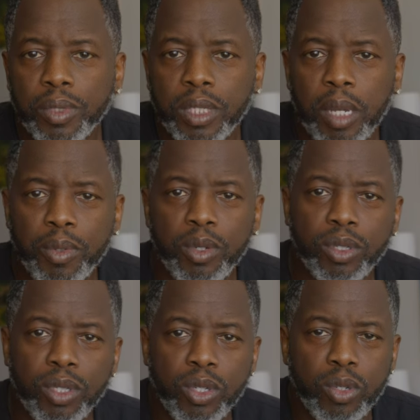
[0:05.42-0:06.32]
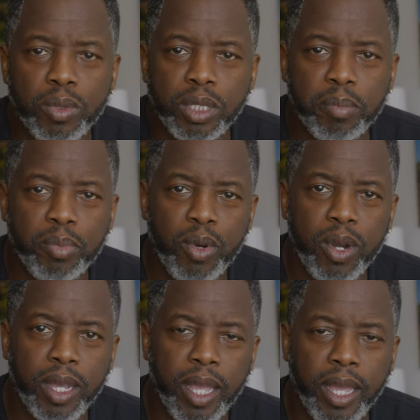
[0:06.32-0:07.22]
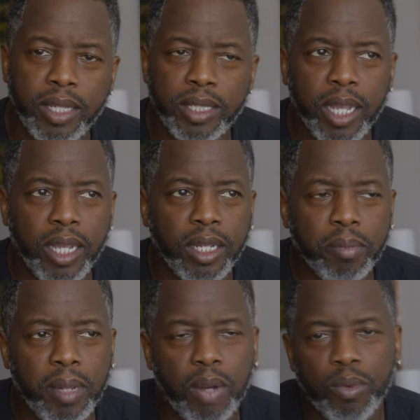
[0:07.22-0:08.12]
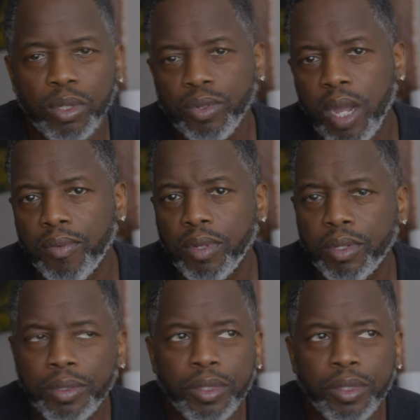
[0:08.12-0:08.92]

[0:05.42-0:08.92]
What's up, YouTube? It's your boy, AJ, Black World Traveler.